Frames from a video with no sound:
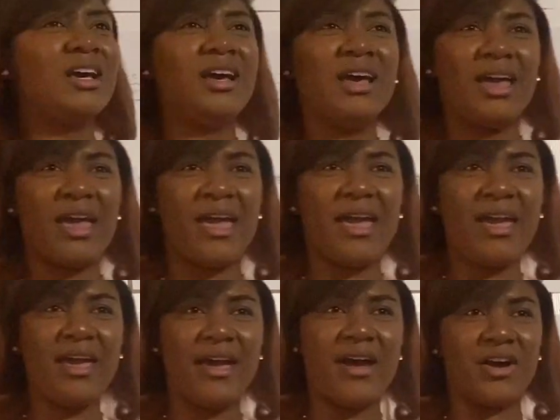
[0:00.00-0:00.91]
Cut
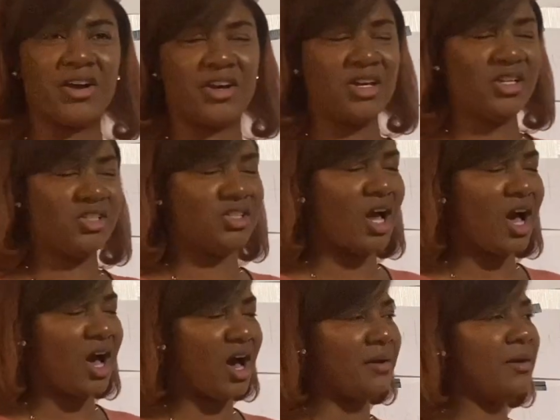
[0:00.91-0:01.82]
hair. Good
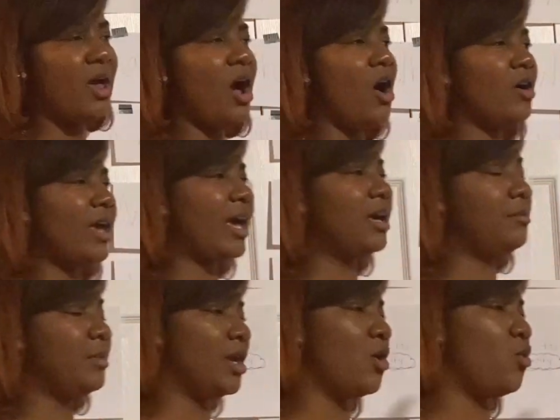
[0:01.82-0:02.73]
job. Okay,
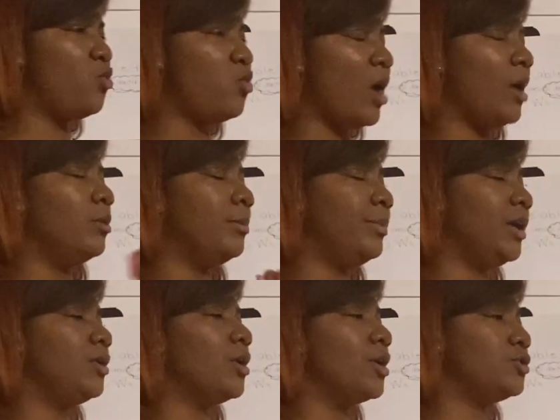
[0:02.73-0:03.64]
Camille, what would
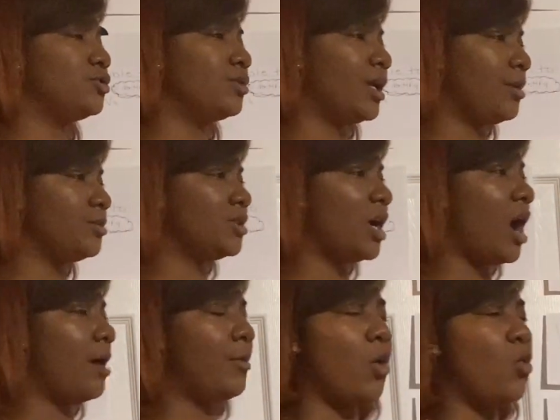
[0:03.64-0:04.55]
be your dream
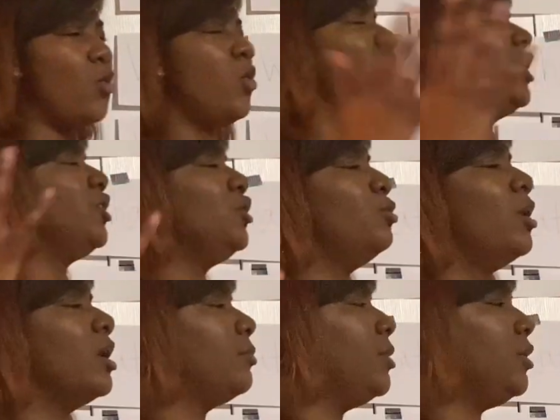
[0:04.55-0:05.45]
job, or what do you
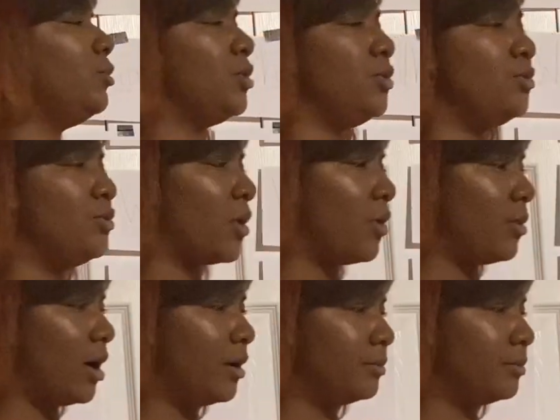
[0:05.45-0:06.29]
want to be when you grow up?